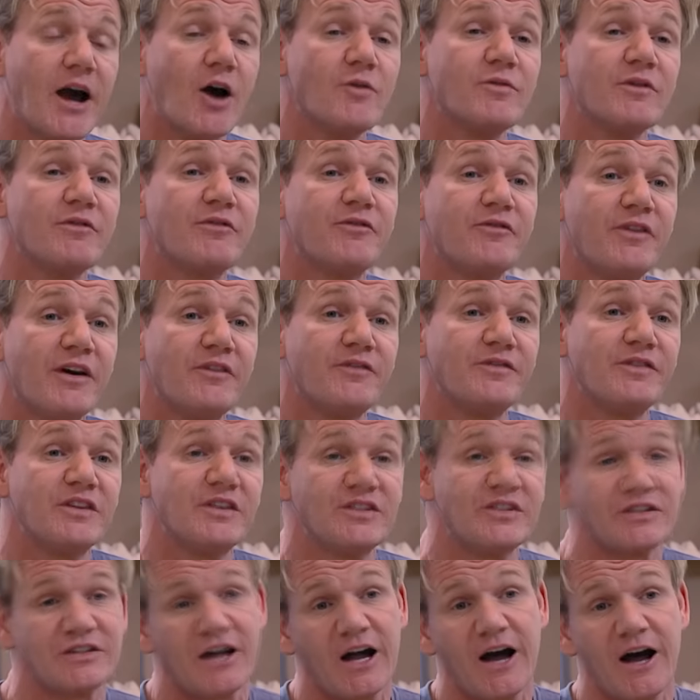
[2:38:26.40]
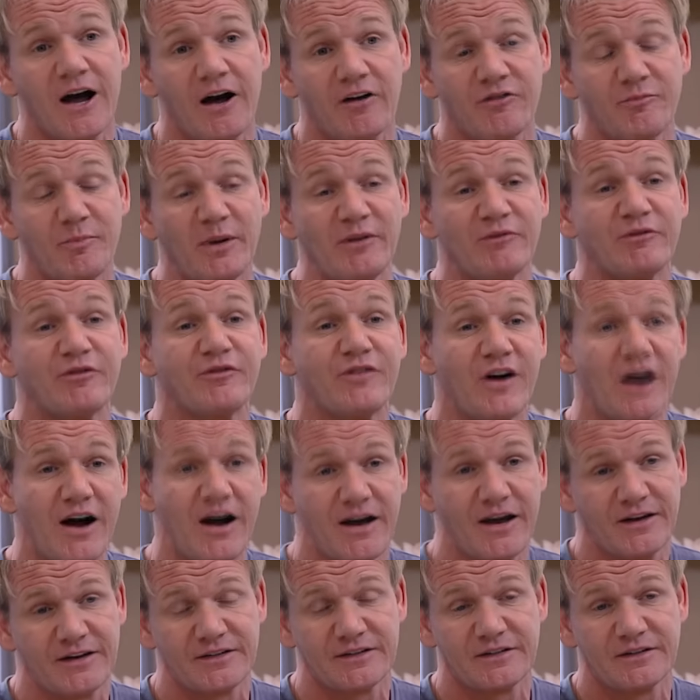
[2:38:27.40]
over 50 staff being
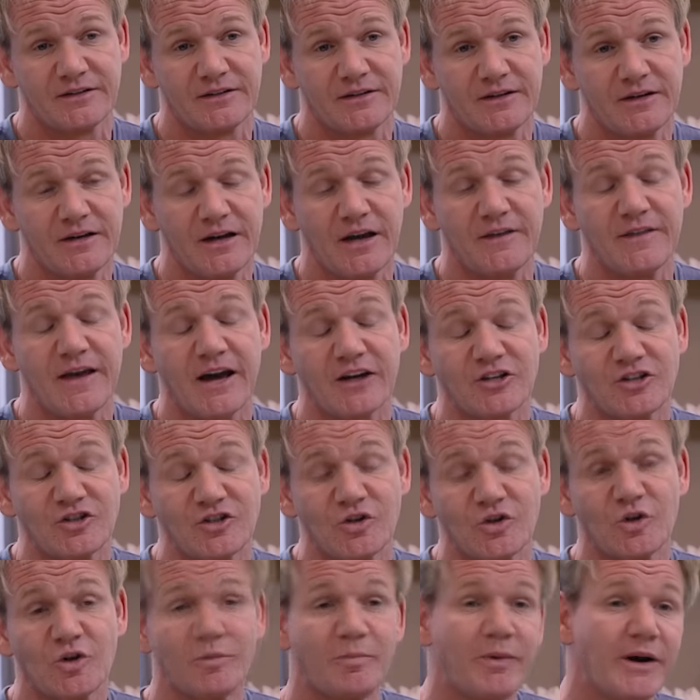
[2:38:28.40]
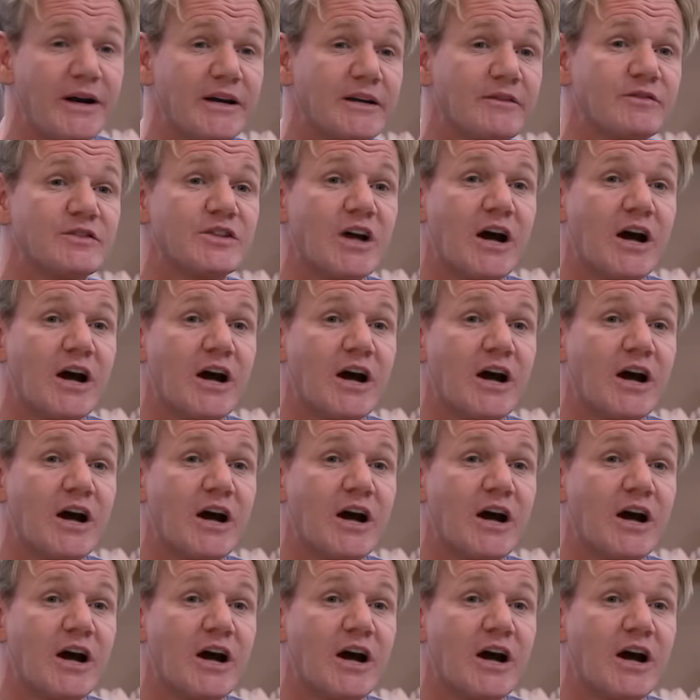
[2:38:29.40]
fired in that short period of